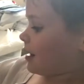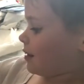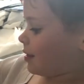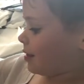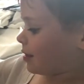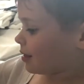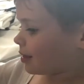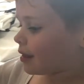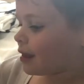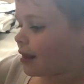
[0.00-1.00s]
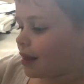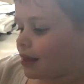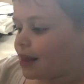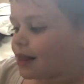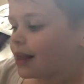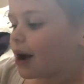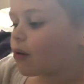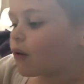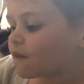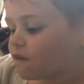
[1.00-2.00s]
And that
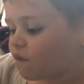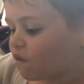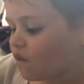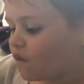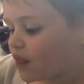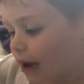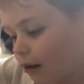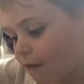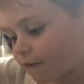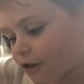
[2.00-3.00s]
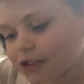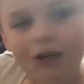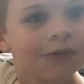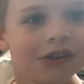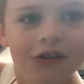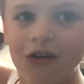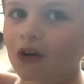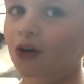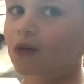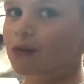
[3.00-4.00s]
was that was from Gemma
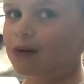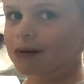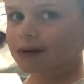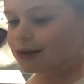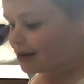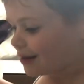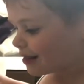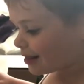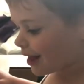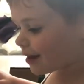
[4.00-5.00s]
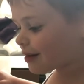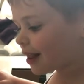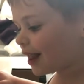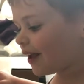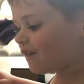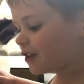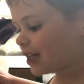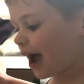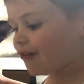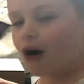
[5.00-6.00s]
too. Uh-huh. That's a deep
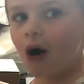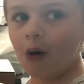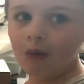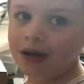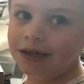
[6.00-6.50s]
towel.